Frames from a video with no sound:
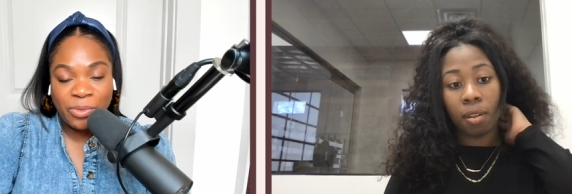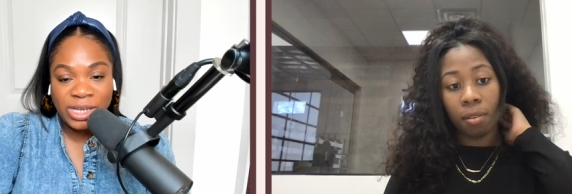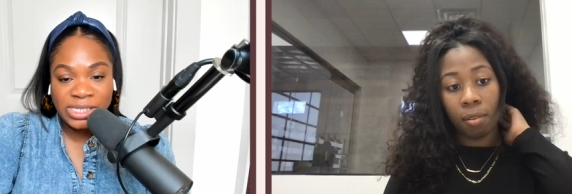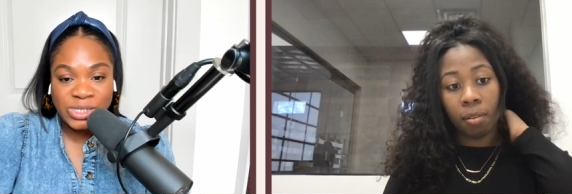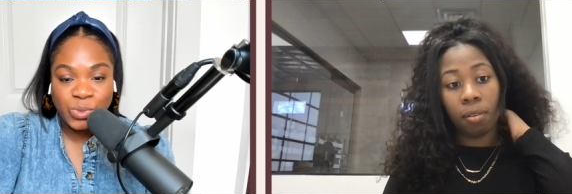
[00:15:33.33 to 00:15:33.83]

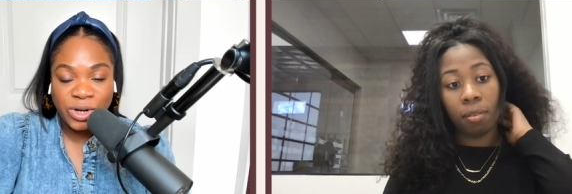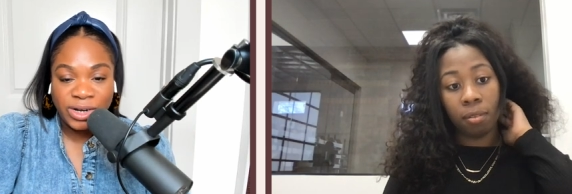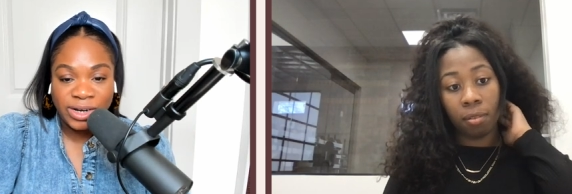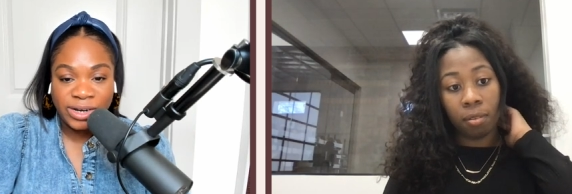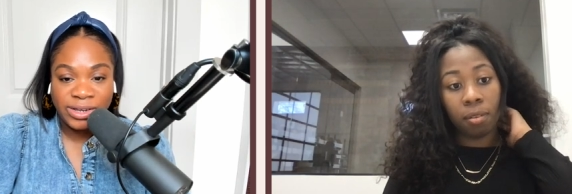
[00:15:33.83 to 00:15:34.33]
Speaker 1: that process
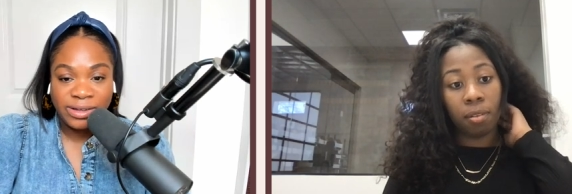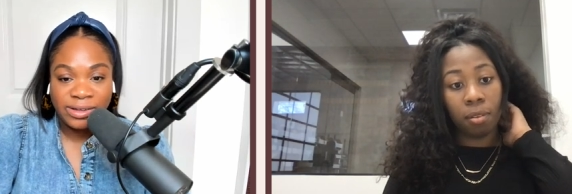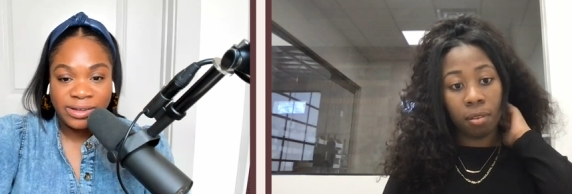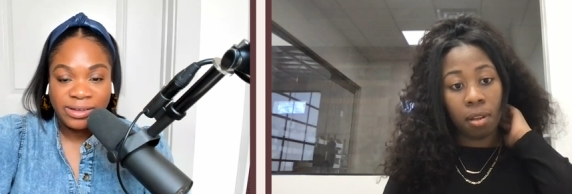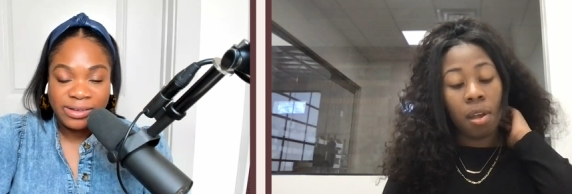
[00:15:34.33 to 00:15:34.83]
work?
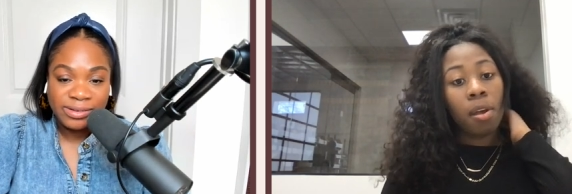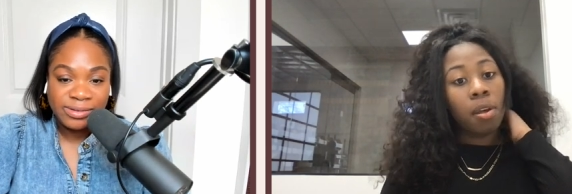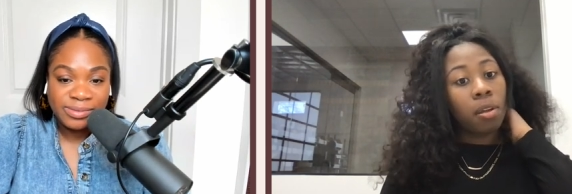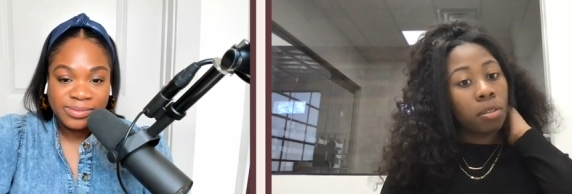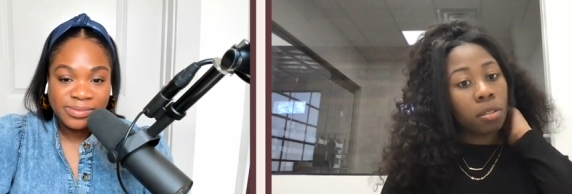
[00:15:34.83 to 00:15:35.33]

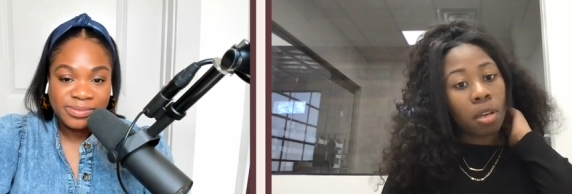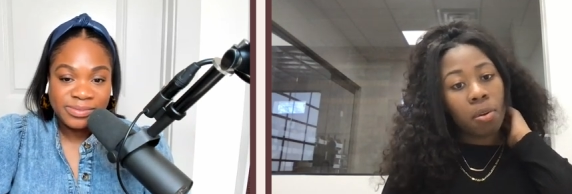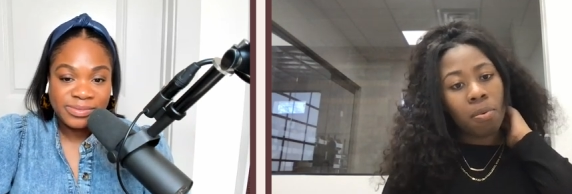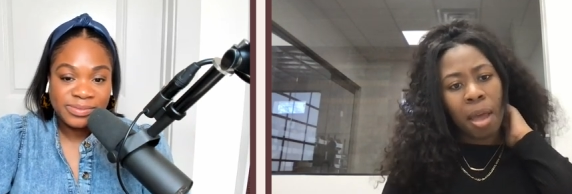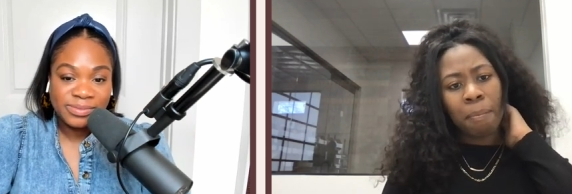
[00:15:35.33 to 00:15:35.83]

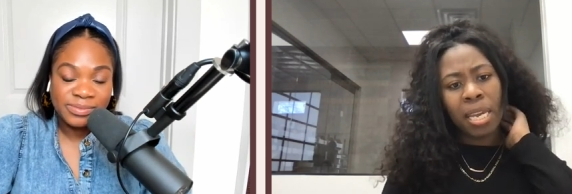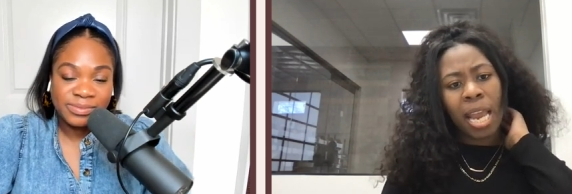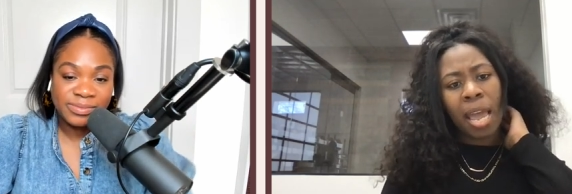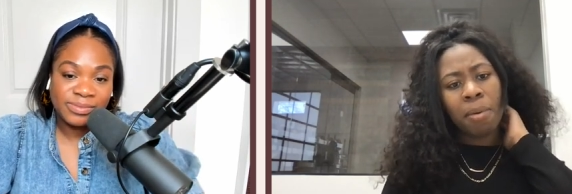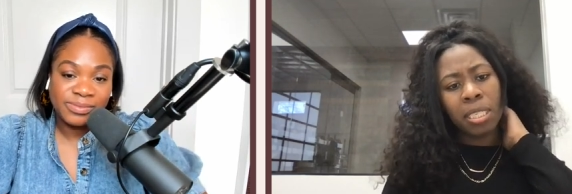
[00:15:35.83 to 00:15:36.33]
Speaker 2: So, I mean,
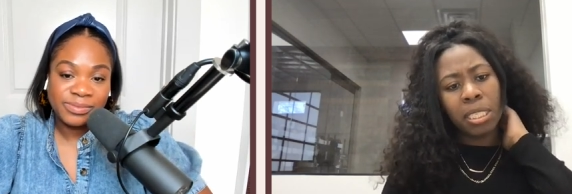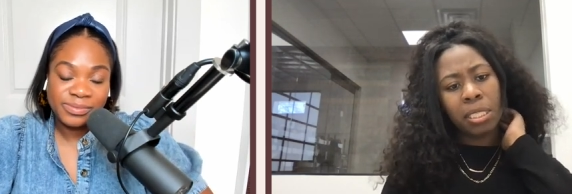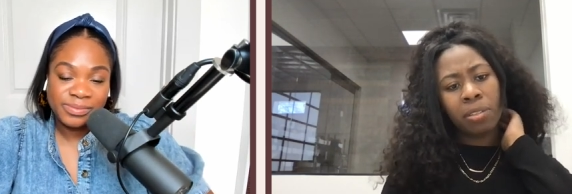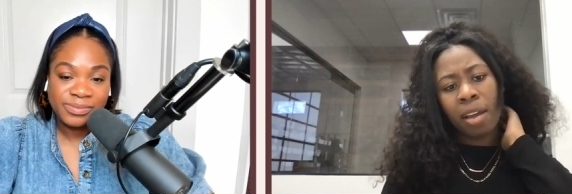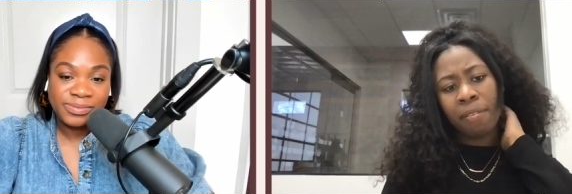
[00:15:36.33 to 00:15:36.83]
I wasn't
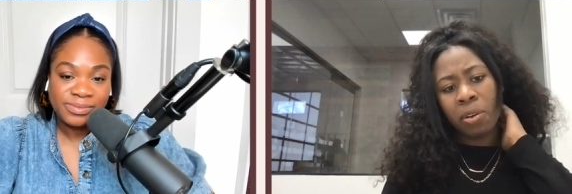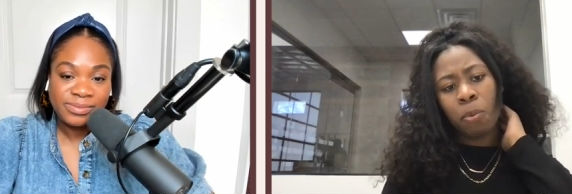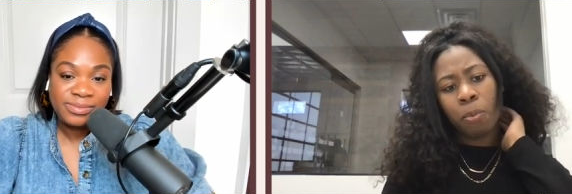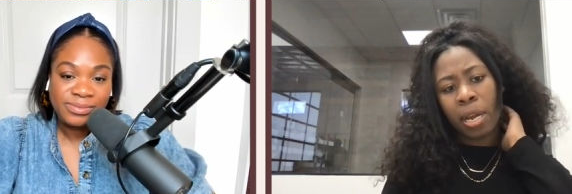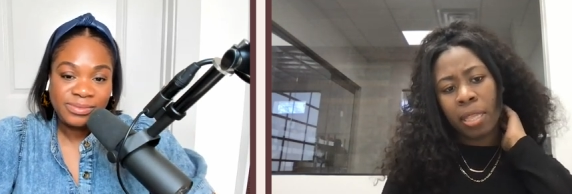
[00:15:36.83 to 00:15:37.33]
driving
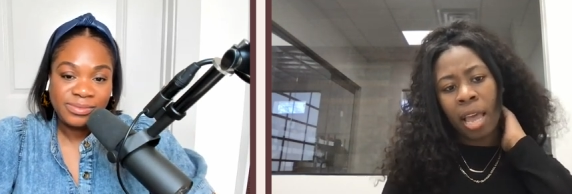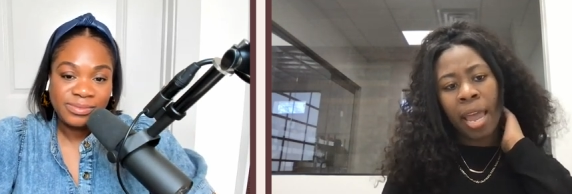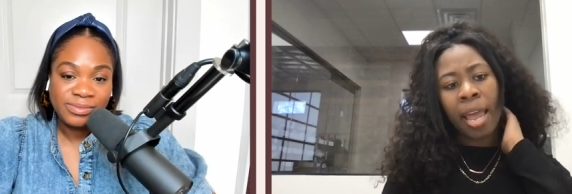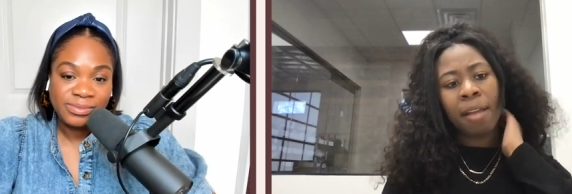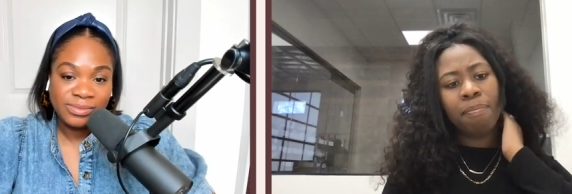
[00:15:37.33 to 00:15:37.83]
Uber. At, I
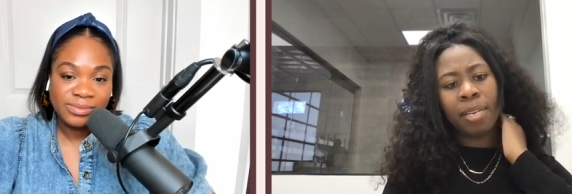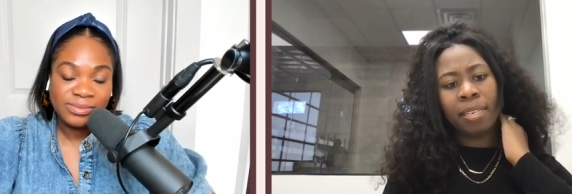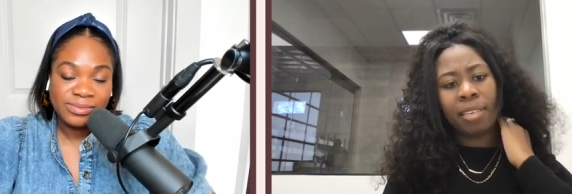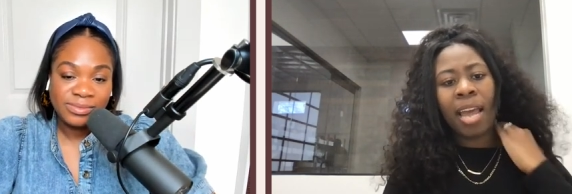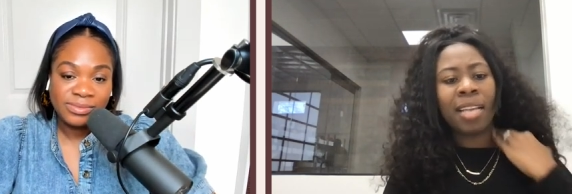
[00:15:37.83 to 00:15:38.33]
had
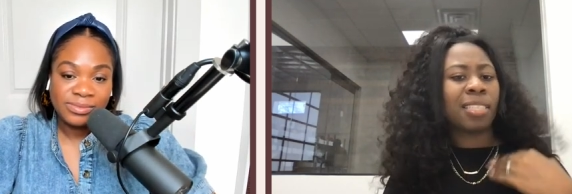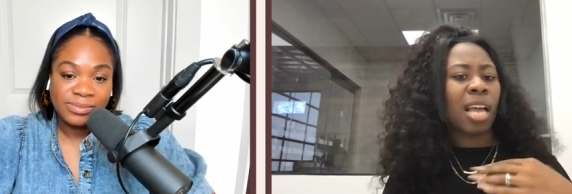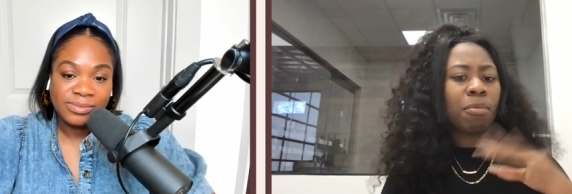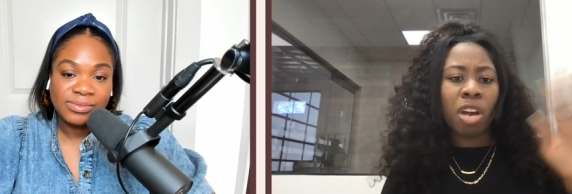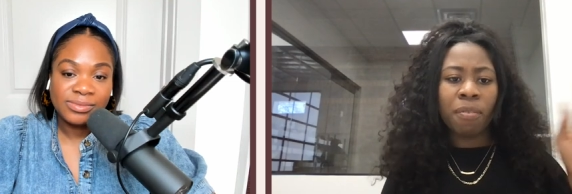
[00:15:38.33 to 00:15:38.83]
been, I had
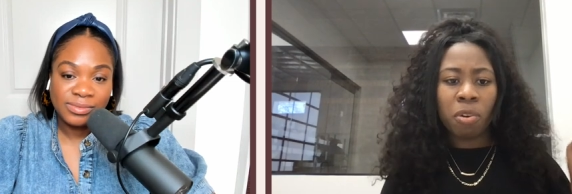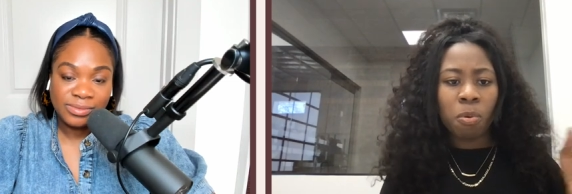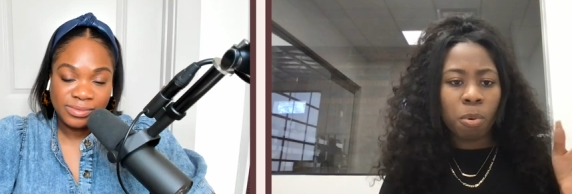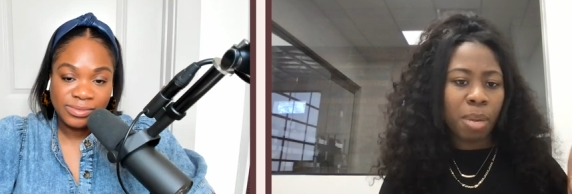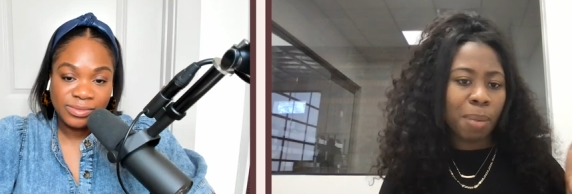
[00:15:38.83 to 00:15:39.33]
stopped driving
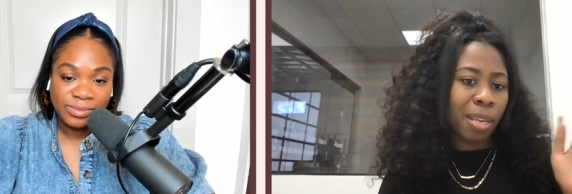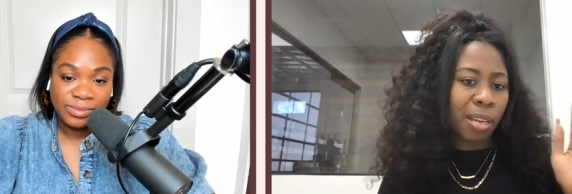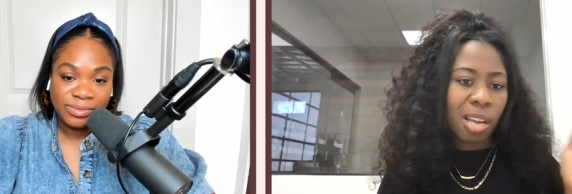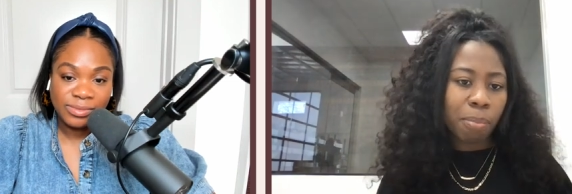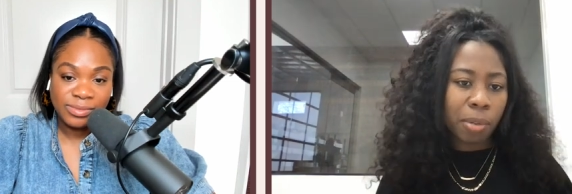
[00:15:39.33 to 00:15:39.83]
Uber maybe a
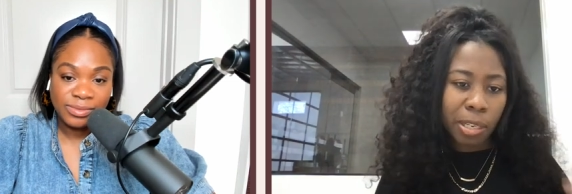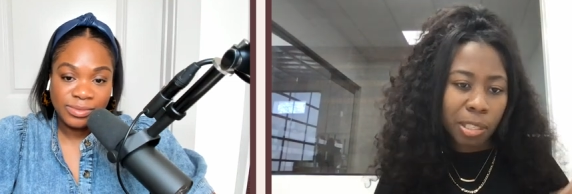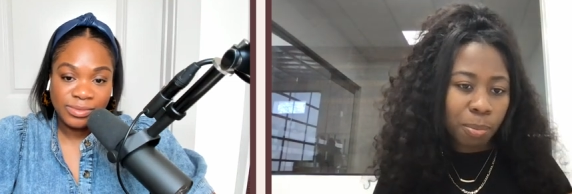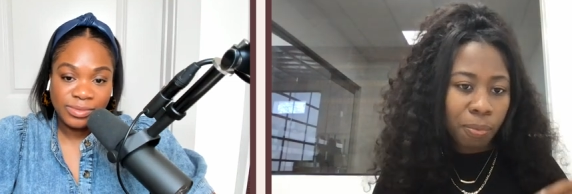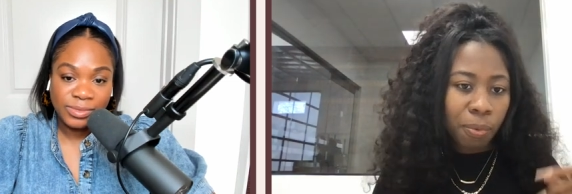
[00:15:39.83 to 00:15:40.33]
couple years
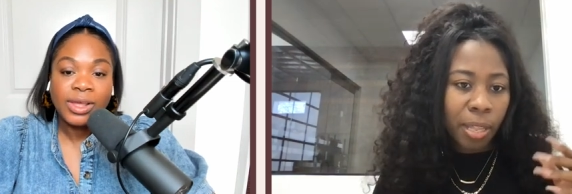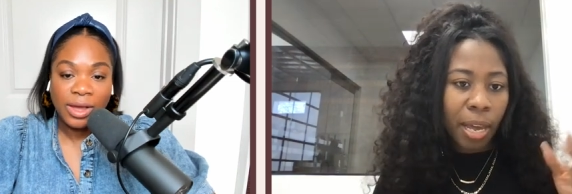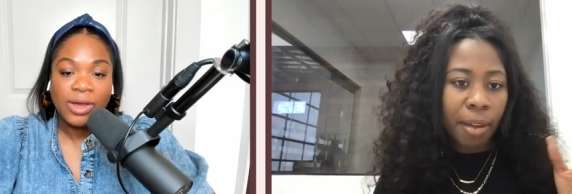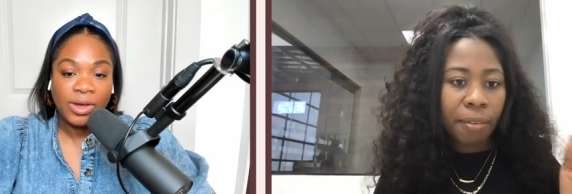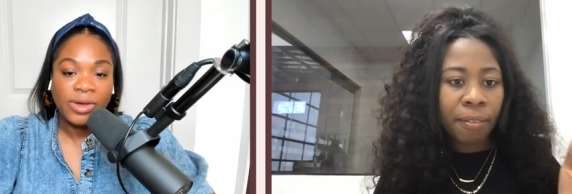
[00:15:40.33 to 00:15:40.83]
before
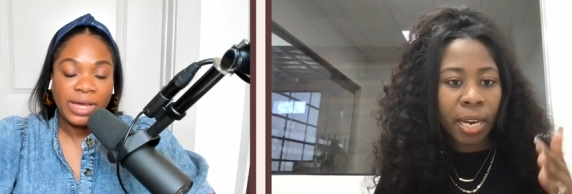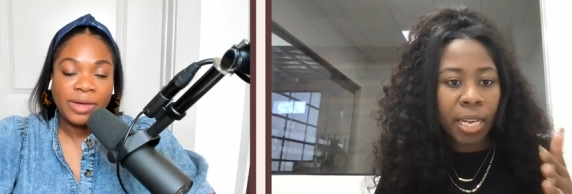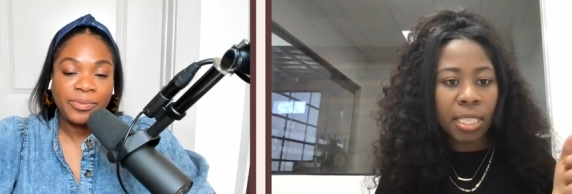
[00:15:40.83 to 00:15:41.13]
that, right? Okay.